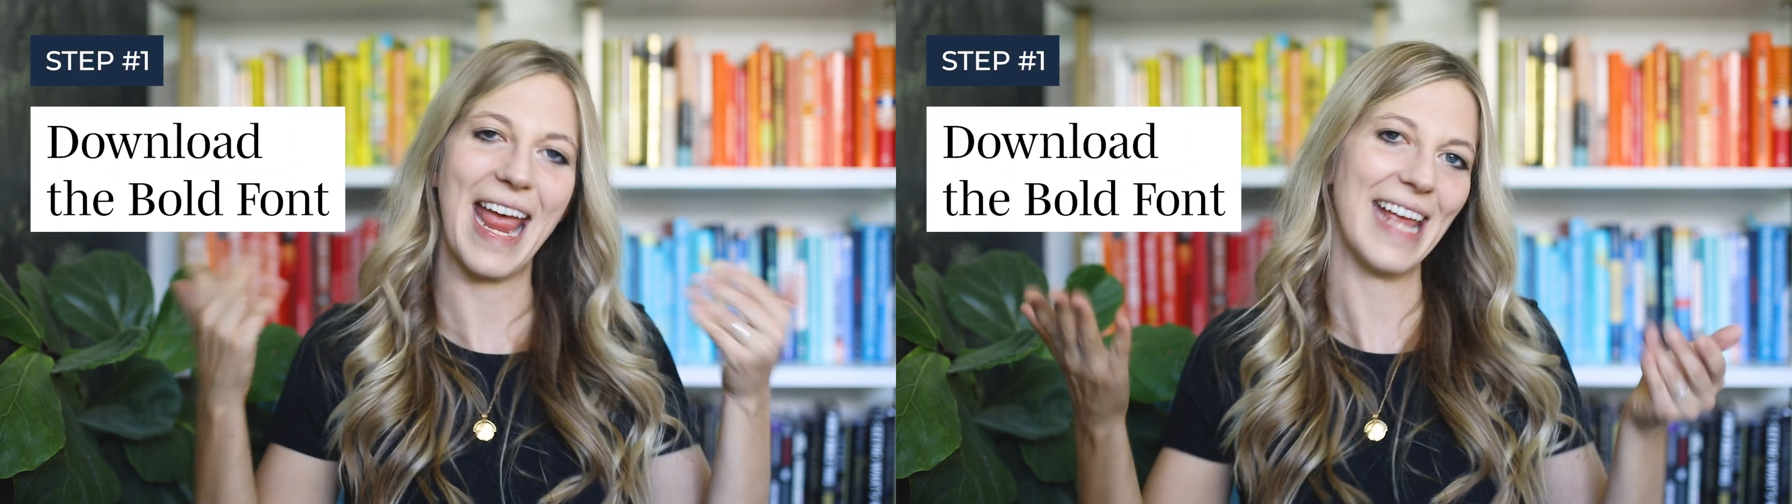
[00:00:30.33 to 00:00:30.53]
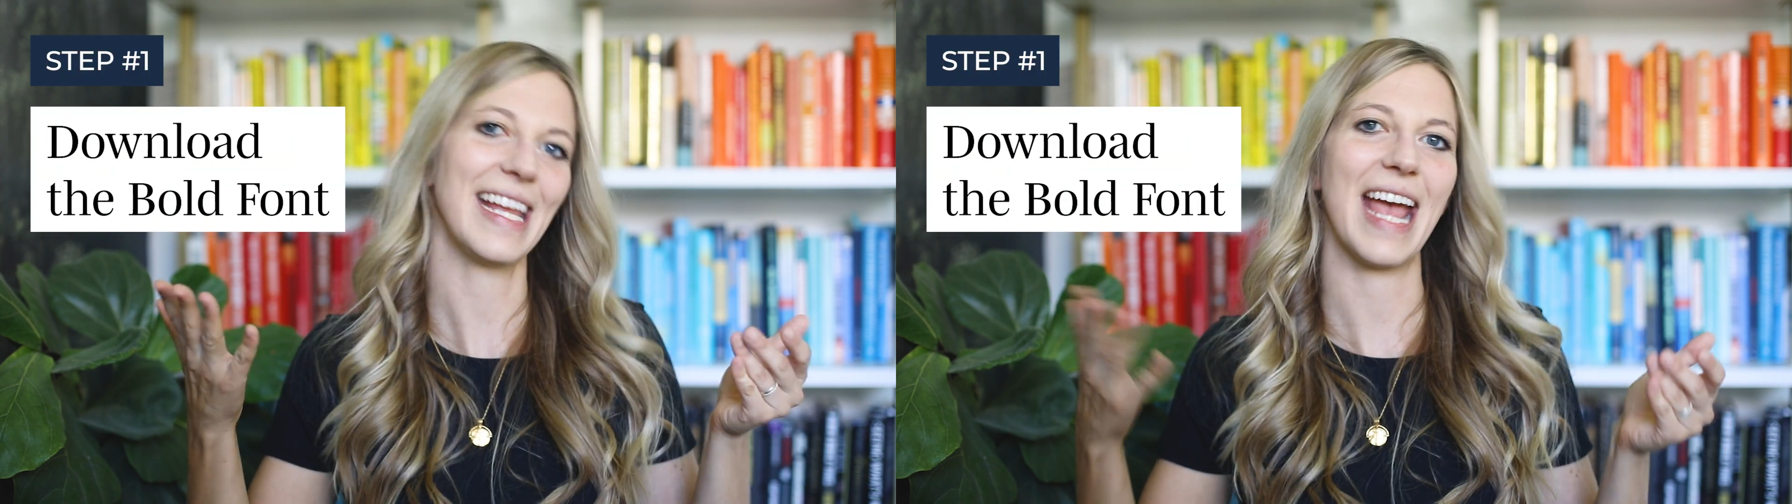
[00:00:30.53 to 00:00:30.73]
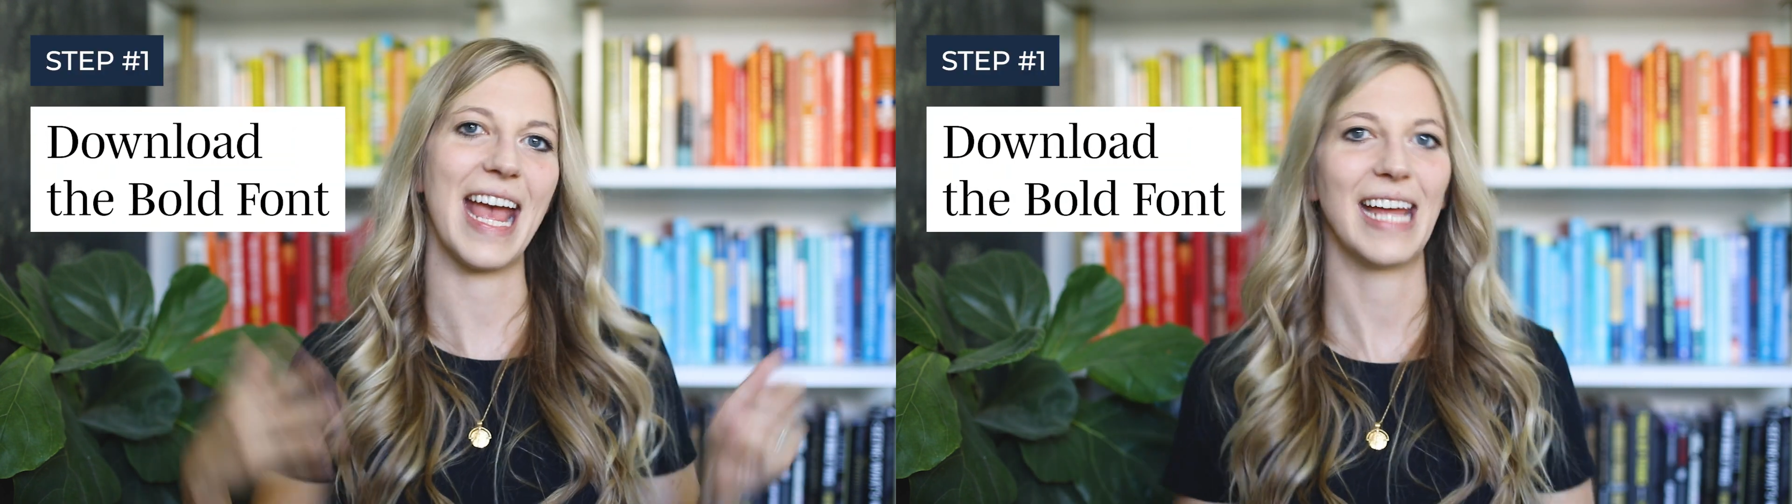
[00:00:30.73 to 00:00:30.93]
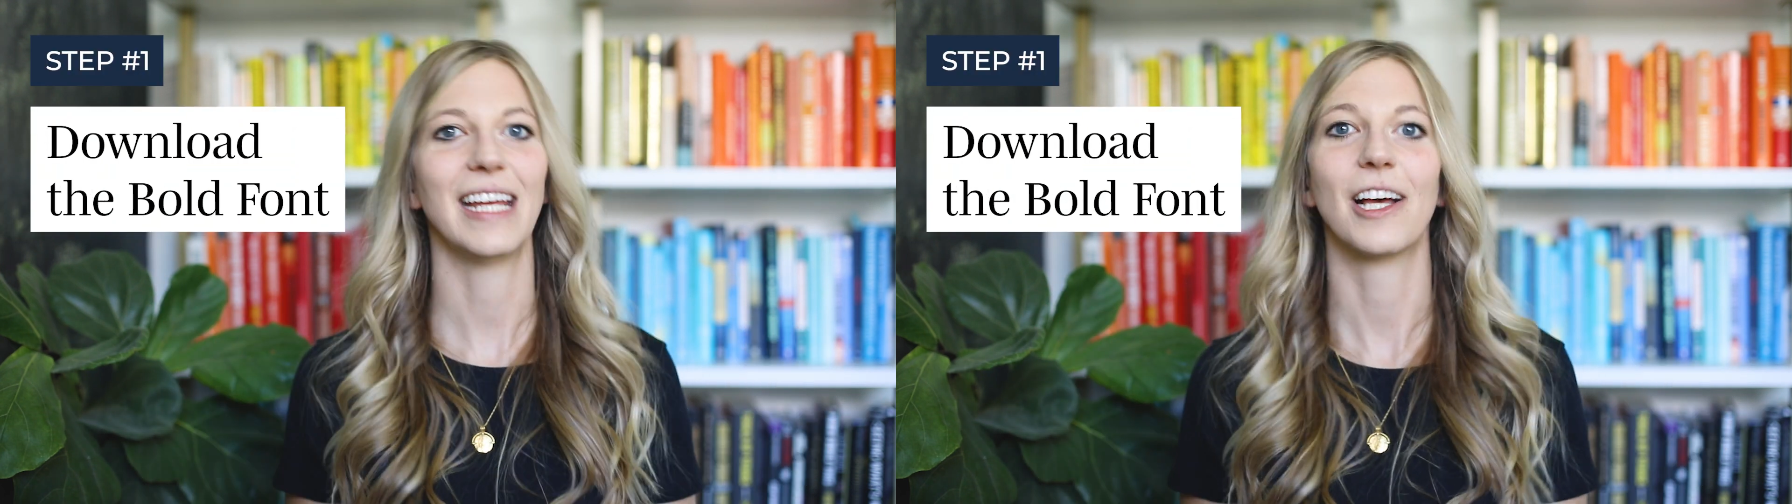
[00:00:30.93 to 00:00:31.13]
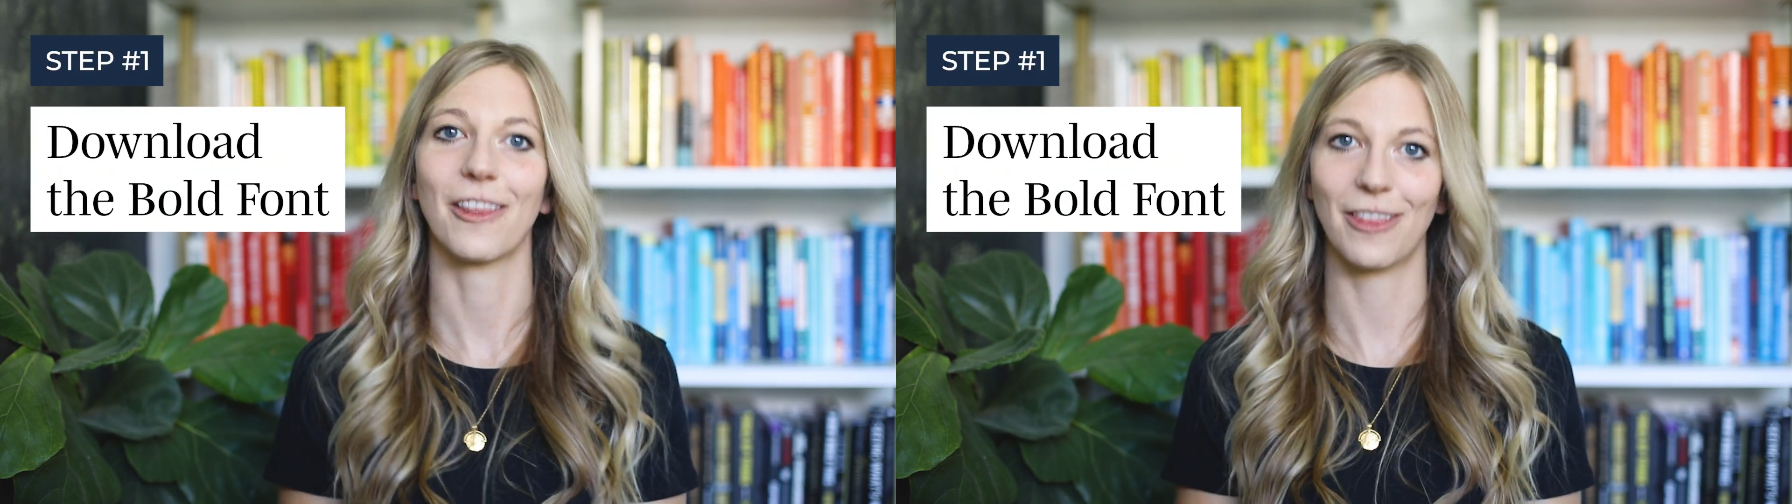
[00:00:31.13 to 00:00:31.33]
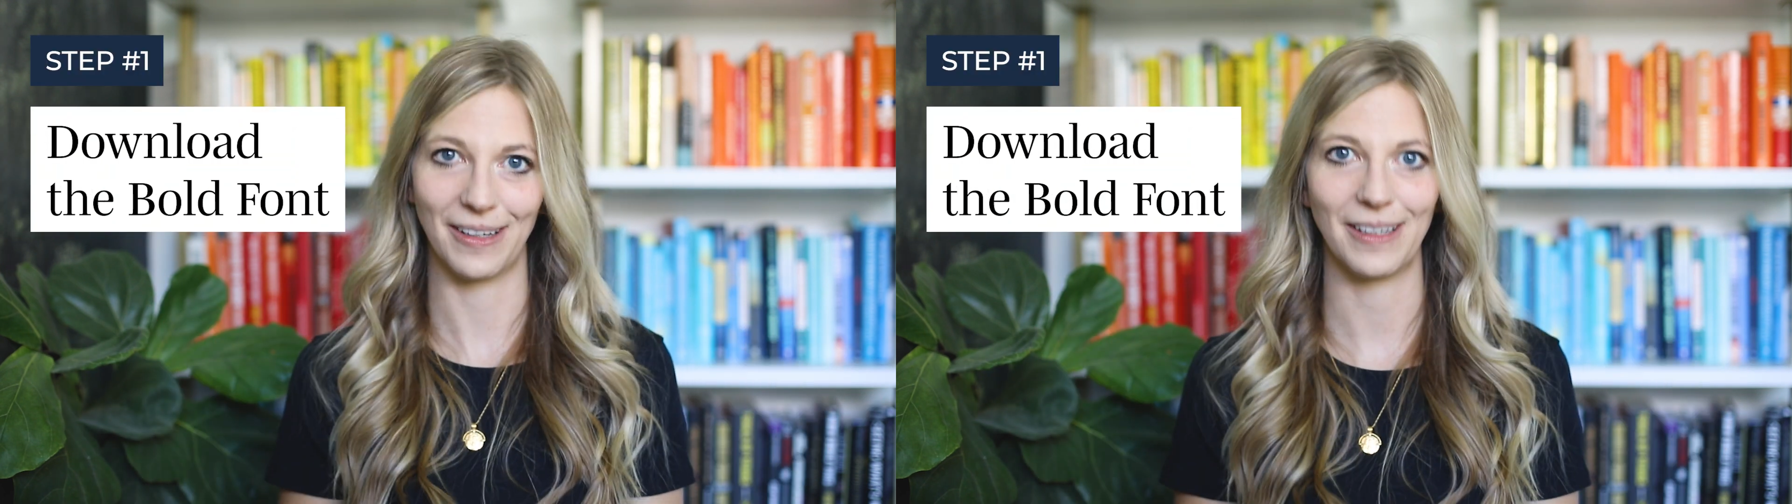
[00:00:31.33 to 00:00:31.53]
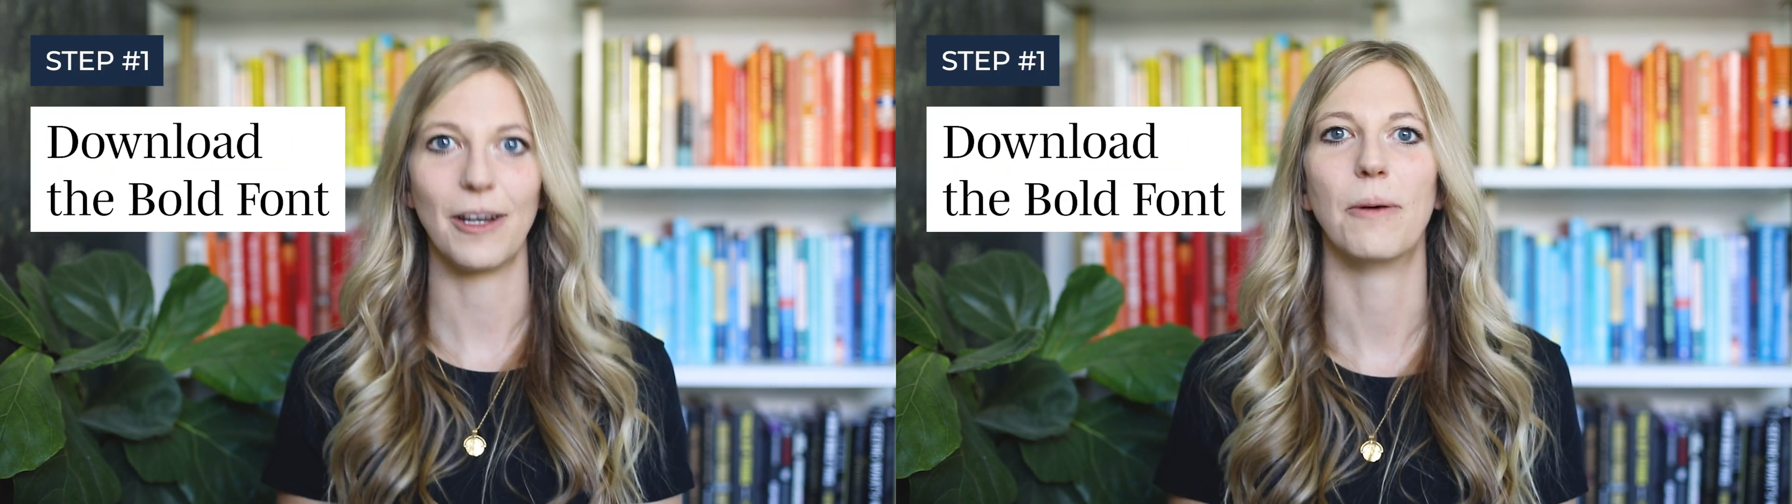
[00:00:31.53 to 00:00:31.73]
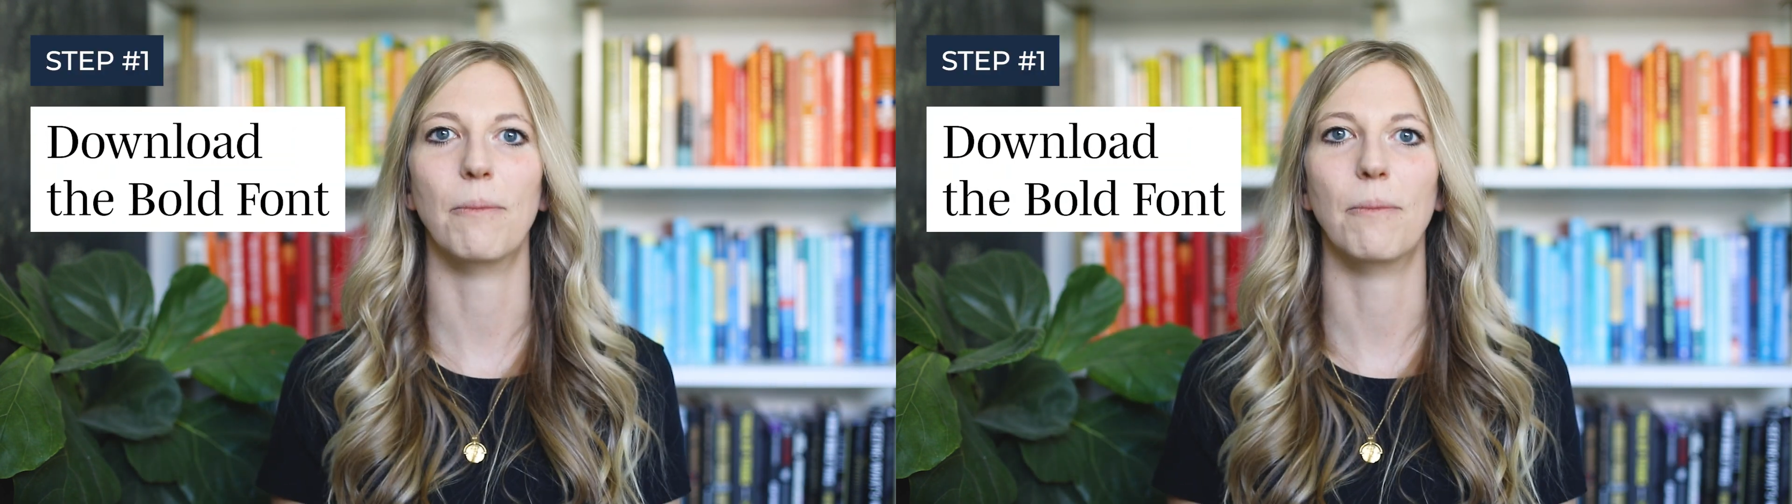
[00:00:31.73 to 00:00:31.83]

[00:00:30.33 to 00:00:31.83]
aka the